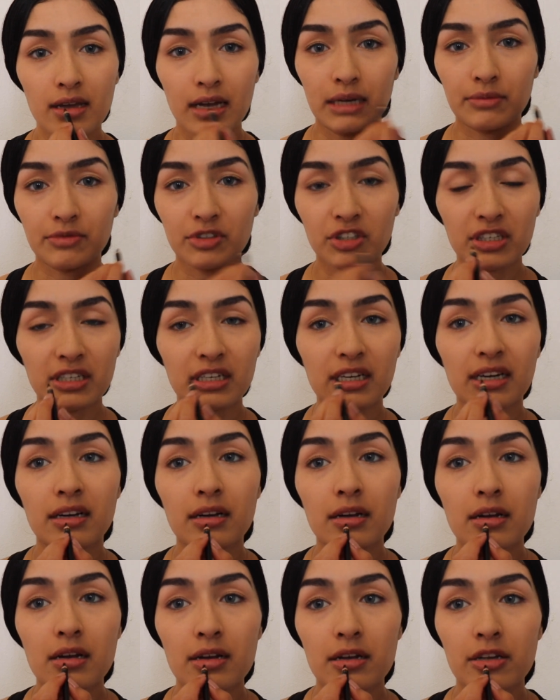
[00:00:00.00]

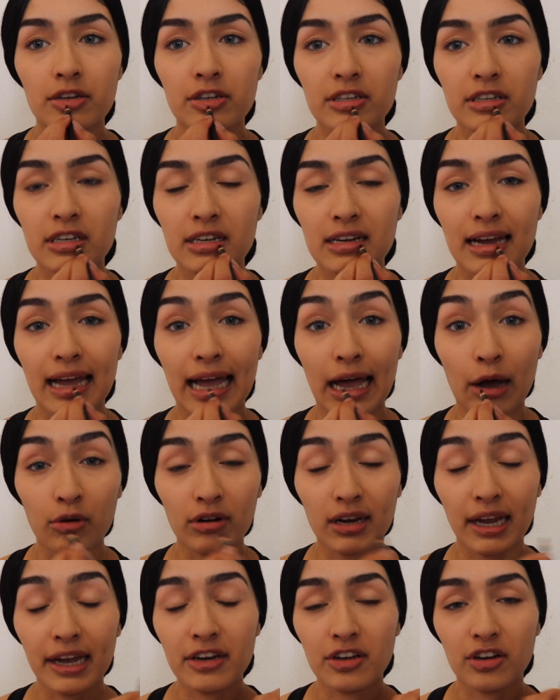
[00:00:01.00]
You're just gonna
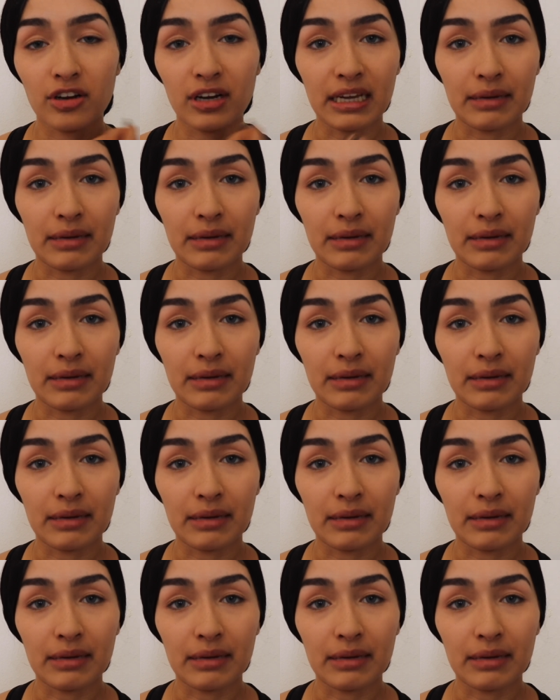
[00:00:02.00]
outline your